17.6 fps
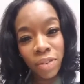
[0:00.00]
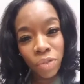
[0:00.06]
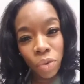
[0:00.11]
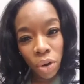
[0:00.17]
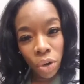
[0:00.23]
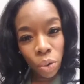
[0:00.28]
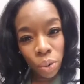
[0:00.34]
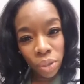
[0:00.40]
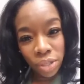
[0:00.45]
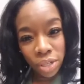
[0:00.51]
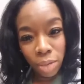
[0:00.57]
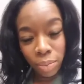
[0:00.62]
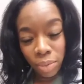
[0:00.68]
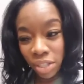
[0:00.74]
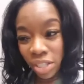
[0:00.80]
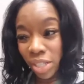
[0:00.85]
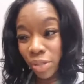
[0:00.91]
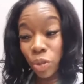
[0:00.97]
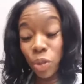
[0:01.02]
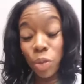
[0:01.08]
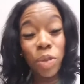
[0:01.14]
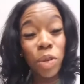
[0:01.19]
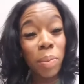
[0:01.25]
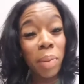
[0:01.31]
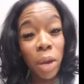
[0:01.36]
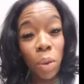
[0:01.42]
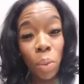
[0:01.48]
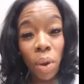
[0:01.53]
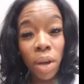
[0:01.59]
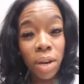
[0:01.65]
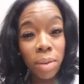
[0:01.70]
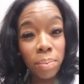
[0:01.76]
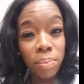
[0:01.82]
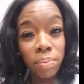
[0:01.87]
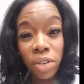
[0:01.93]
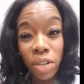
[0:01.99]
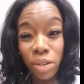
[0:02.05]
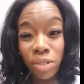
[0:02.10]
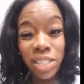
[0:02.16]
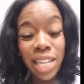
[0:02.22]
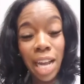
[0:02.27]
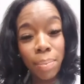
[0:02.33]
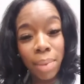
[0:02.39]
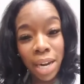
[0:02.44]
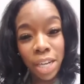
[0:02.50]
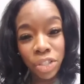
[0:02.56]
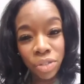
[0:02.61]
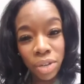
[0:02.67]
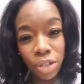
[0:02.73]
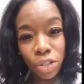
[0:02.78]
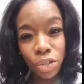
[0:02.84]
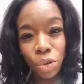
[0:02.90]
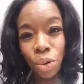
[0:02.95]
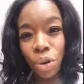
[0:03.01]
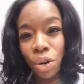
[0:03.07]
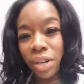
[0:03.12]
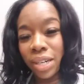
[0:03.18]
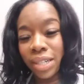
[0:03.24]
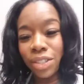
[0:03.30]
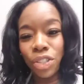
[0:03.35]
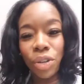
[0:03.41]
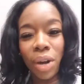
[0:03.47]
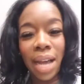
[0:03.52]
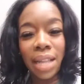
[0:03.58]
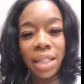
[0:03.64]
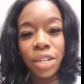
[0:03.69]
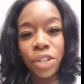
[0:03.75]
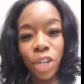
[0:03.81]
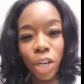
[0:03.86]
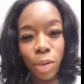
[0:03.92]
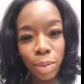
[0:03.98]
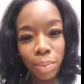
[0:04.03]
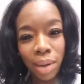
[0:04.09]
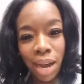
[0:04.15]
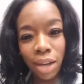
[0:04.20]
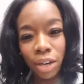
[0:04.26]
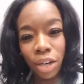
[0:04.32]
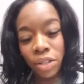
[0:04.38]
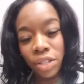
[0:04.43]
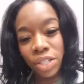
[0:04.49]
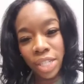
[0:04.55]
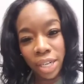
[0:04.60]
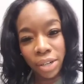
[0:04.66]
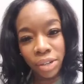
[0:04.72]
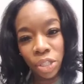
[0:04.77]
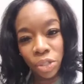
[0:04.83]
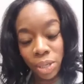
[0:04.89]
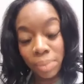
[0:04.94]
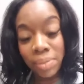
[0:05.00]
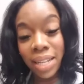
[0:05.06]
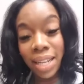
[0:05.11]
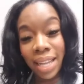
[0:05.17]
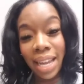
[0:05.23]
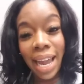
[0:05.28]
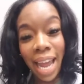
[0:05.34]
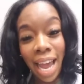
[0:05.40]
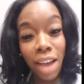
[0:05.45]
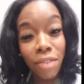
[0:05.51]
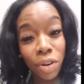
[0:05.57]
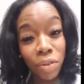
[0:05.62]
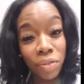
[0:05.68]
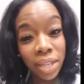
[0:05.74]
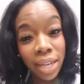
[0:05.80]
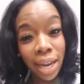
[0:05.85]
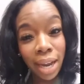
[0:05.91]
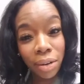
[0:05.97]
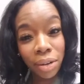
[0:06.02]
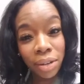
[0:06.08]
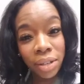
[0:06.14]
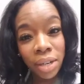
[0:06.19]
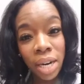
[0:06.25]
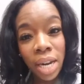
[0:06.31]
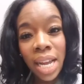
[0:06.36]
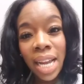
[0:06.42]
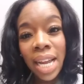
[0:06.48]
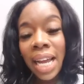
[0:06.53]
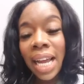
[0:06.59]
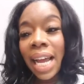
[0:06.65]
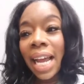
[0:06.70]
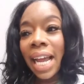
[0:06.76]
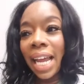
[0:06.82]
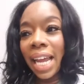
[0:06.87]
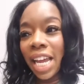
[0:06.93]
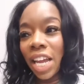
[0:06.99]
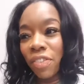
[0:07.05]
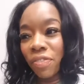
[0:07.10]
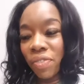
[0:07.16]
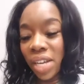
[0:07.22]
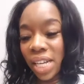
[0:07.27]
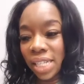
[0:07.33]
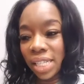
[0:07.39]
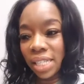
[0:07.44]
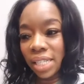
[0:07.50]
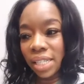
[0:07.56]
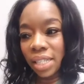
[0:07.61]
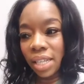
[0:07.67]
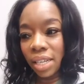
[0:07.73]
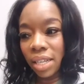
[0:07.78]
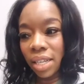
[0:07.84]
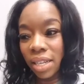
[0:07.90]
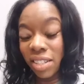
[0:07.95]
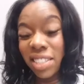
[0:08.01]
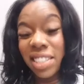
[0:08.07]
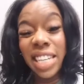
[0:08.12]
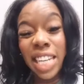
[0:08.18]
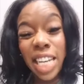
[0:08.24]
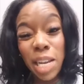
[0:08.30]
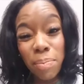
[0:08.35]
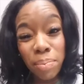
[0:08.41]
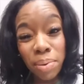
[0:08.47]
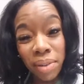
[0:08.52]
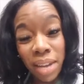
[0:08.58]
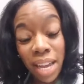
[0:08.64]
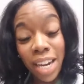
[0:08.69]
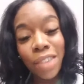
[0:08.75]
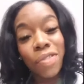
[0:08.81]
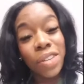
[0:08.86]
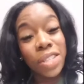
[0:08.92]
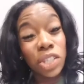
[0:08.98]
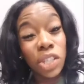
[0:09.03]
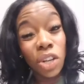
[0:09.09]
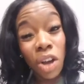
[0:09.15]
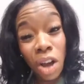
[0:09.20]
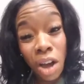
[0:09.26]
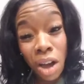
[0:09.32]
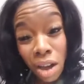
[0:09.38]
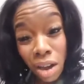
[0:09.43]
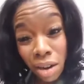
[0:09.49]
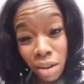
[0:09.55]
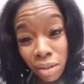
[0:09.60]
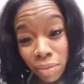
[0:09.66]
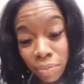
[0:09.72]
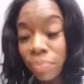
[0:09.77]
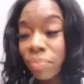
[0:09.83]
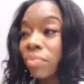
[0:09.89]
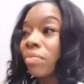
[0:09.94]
avoid going to the emergency room. You may want to, stop by a drugstore and try the Dermabond or the Steri strips that they have over the counter. If it's deep and if it's long,